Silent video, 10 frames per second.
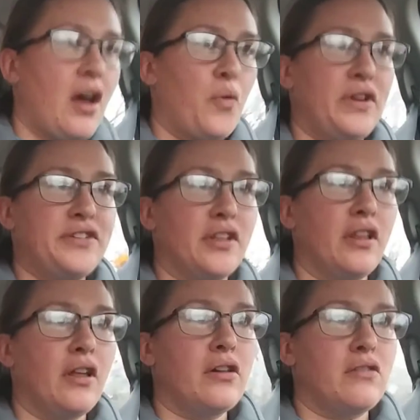went to the
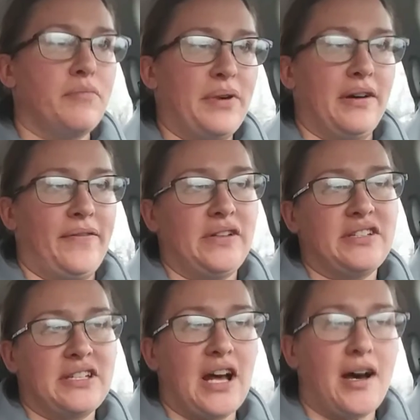local Puffin
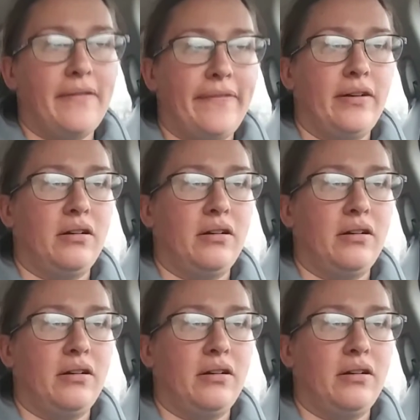Snuff.